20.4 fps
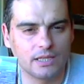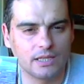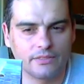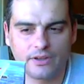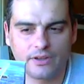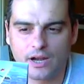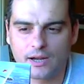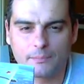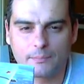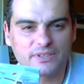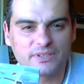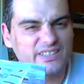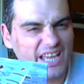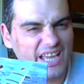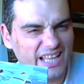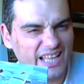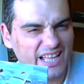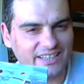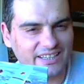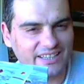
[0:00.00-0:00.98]
They are
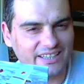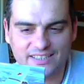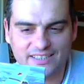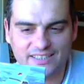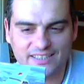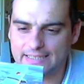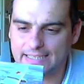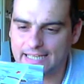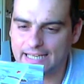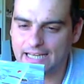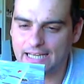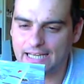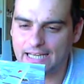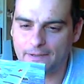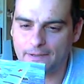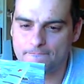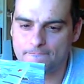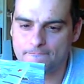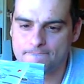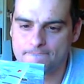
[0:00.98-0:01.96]
metallic.
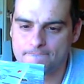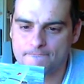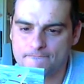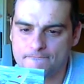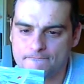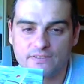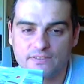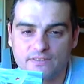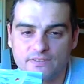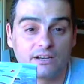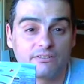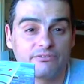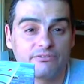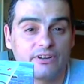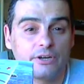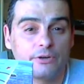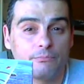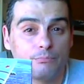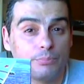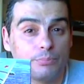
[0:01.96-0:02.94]
They are
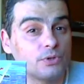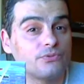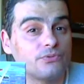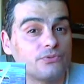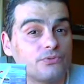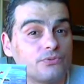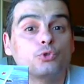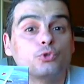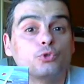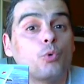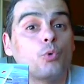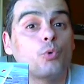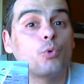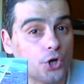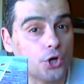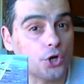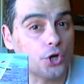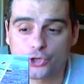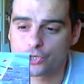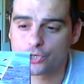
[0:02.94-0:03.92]
very beautiful to
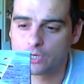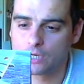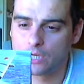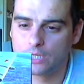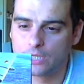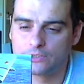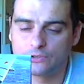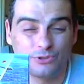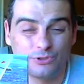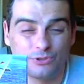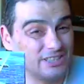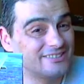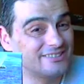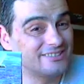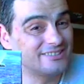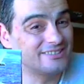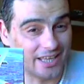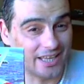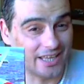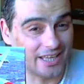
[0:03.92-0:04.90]
wash, to
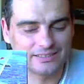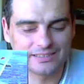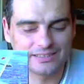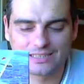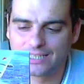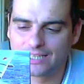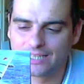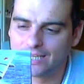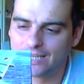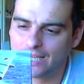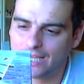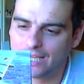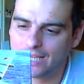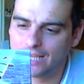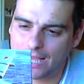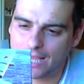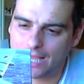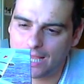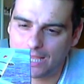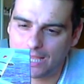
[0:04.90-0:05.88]
detailed.
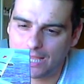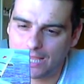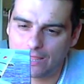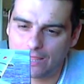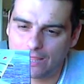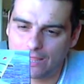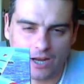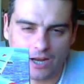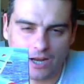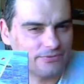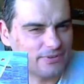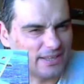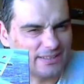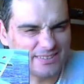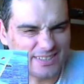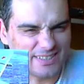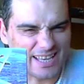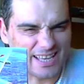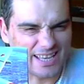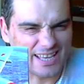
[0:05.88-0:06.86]
They are
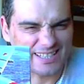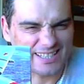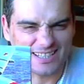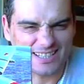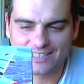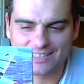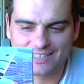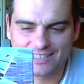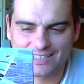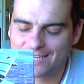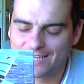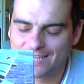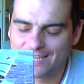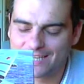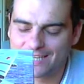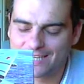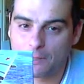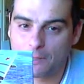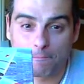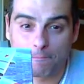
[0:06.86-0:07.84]
fantastic.
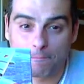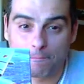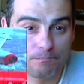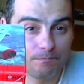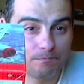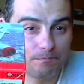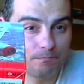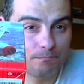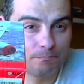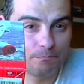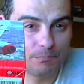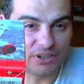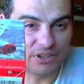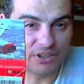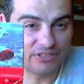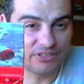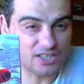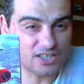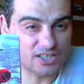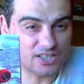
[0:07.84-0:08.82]

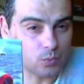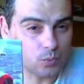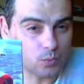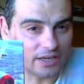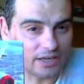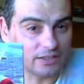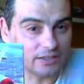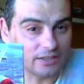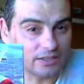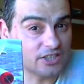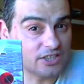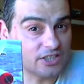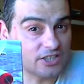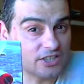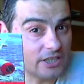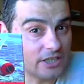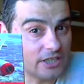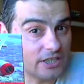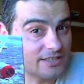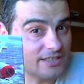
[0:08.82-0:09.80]
But this one,
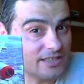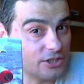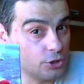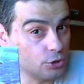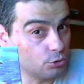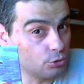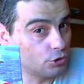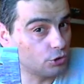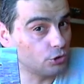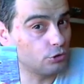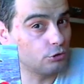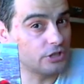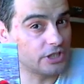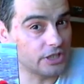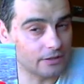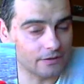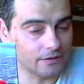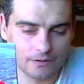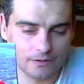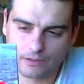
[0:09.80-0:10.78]
it's a new
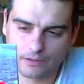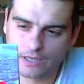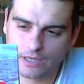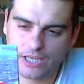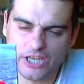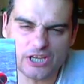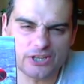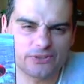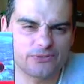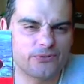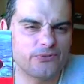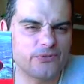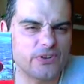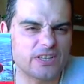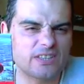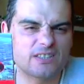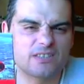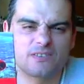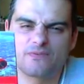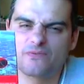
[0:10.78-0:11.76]
tooling. It
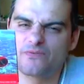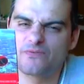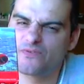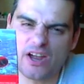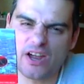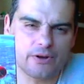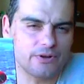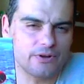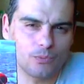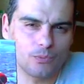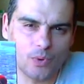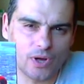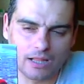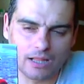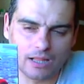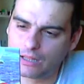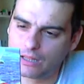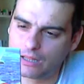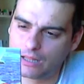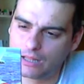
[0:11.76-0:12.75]
fit very
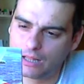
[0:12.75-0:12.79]
well.